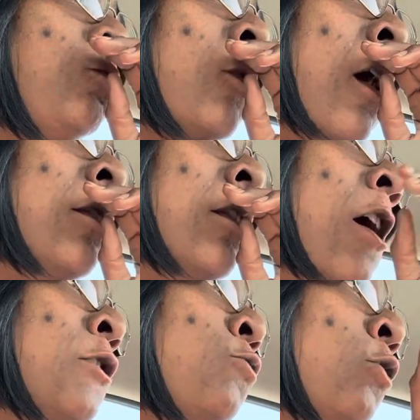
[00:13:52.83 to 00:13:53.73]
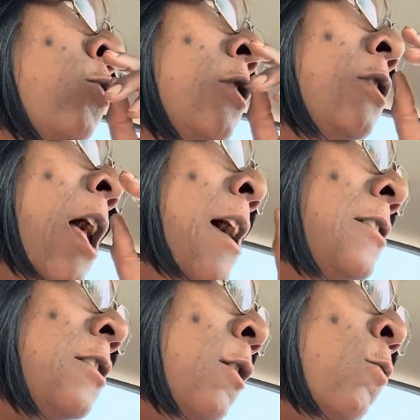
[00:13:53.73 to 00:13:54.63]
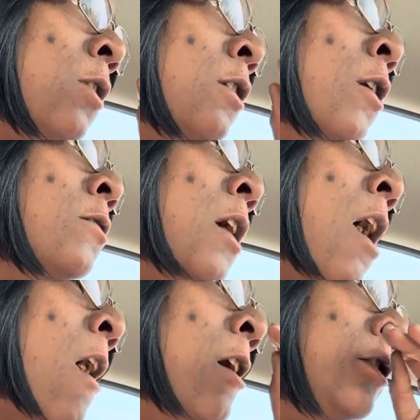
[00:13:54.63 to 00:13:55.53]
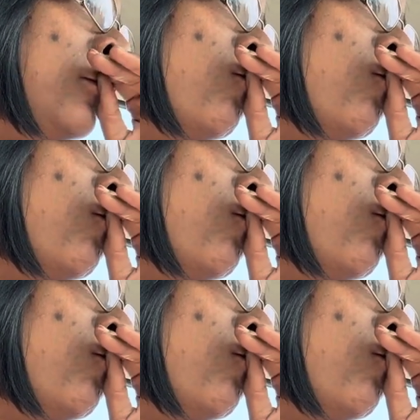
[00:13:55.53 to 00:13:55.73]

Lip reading: And lastly, we're known as